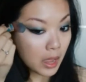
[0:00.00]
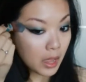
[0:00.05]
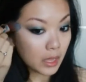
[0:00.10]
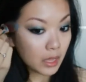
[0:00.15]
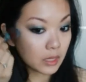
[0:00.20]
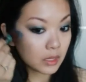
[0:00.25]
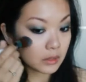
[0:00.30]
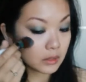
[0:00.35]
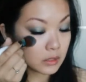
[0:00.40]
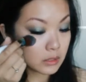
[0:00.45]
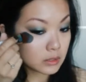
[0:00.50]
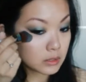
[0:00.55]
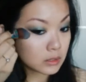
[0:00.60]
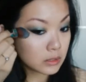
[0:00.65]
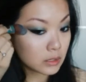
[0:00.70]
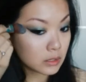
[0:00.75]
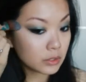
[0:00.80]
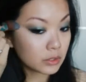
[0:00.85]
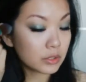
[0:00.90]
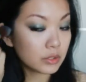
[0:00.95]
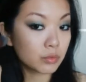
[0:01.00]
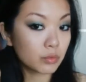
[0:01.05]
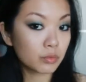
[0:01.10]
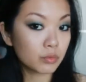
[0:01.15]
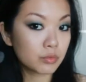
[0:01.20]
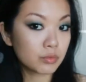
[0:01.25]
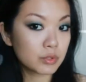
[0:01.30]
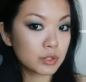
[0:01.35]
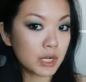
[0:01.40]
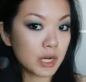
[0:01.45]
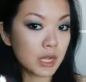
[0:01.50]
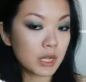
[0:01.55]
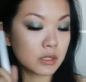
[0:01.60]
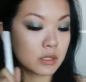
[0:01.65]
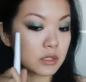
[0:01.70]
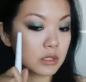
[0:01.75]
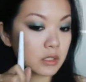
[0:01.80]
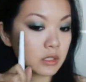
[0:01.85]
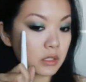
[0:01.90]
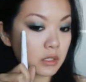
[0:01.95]
And this is a good
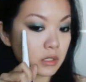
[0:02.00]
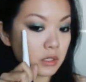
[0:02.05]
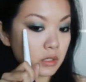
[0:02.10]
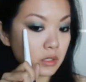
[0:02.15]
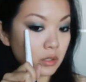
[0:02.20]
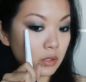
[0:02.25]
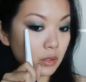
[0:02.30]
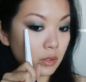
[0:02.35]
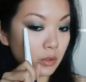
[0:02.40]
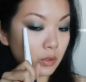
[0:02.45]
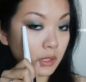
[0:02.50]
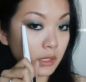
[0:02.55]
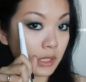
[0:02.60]
chance to